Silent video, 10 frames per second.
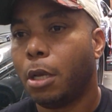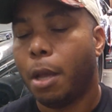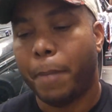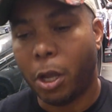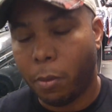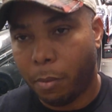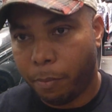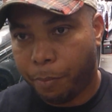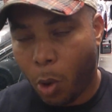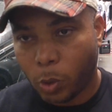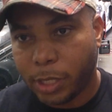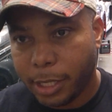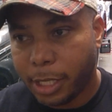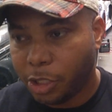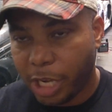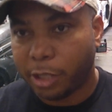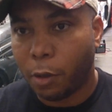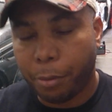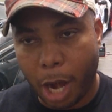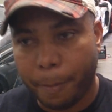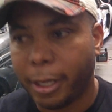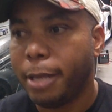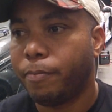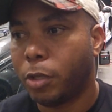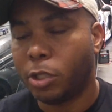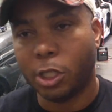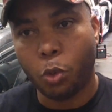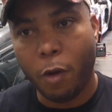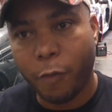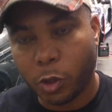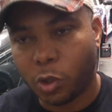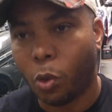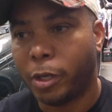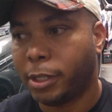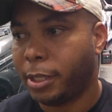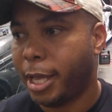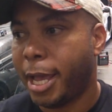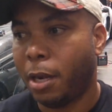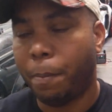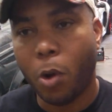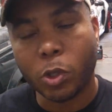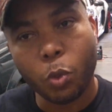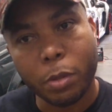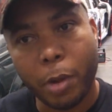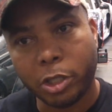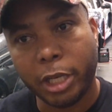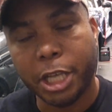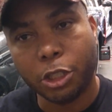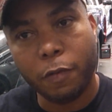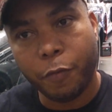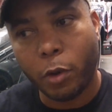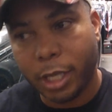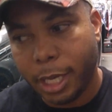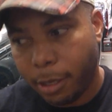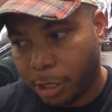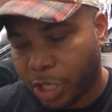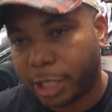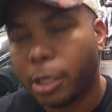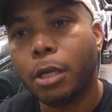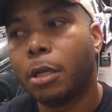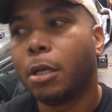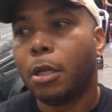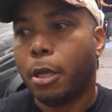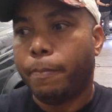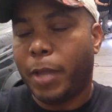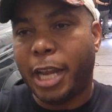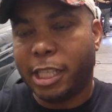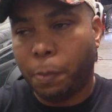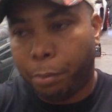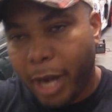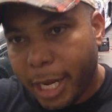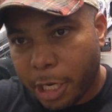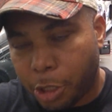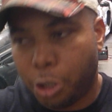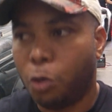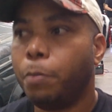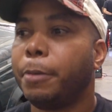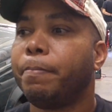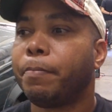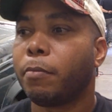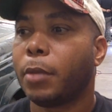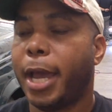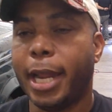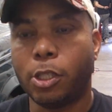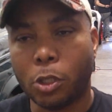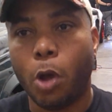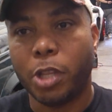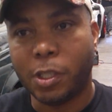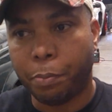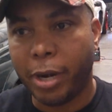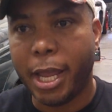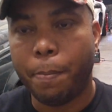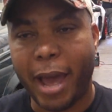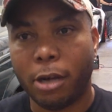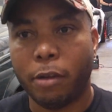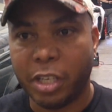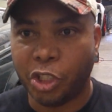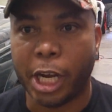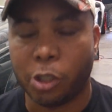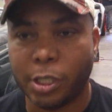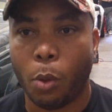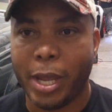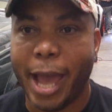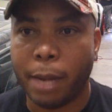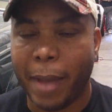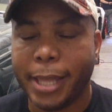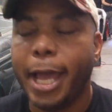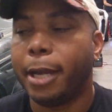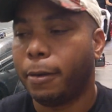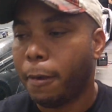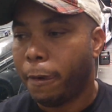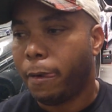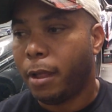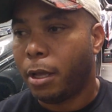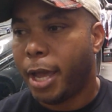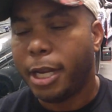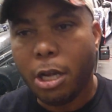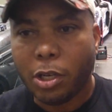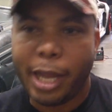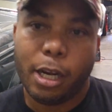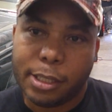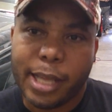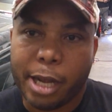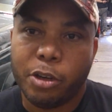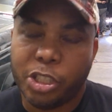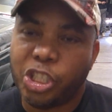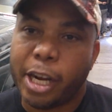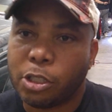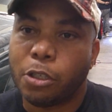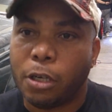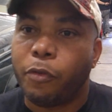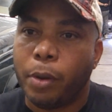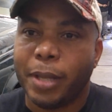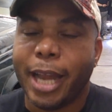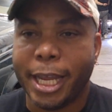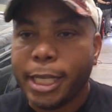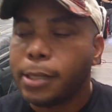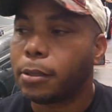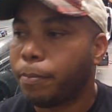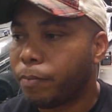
by pulsing the injector properly using a 12-volt source and a pulse width modulation for the injector. And I sprayed in the tube. And I saw the spray pattern of the injectors that we had back then. And it looked like a standard injector from the 90s.